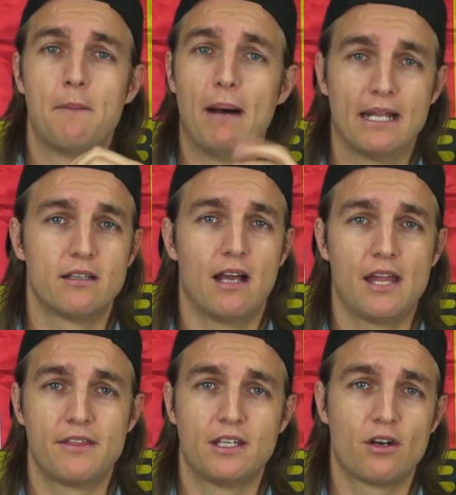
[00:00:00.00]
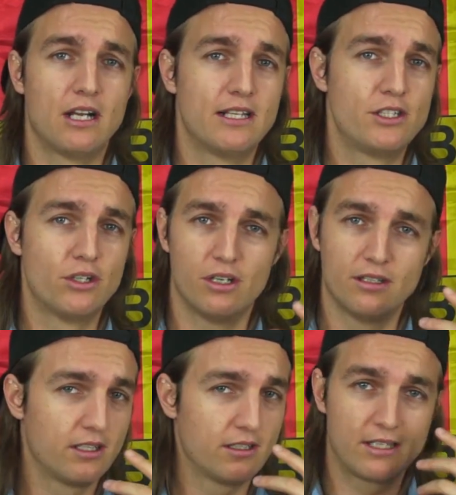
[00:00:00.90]
But I think Ronaldinho
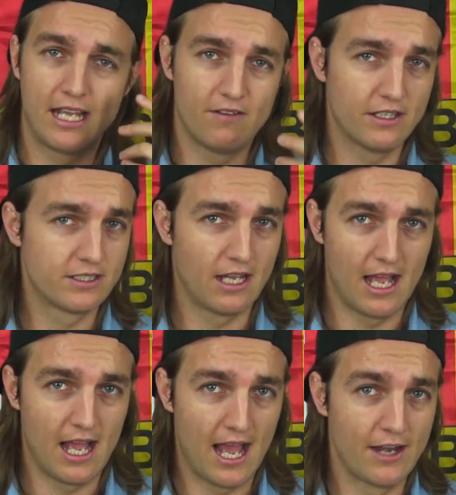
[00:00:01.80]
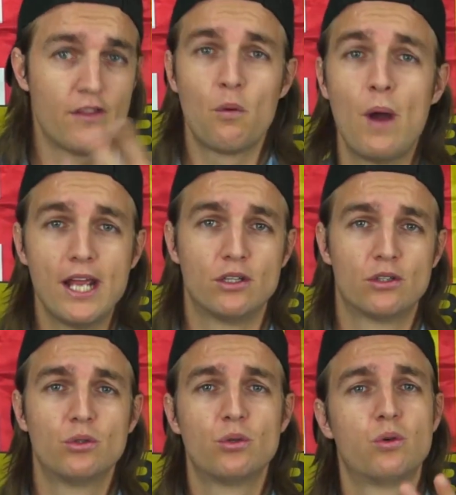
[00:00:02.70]
gave us another way
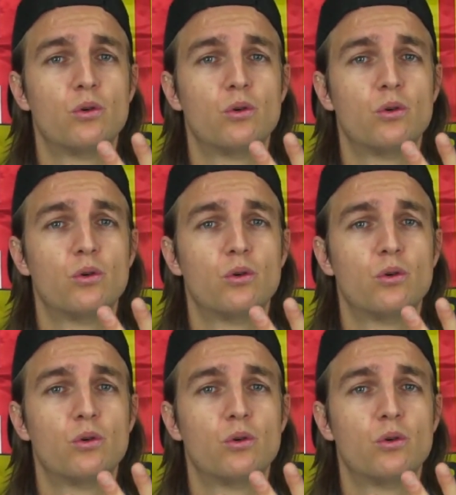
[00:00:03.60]
to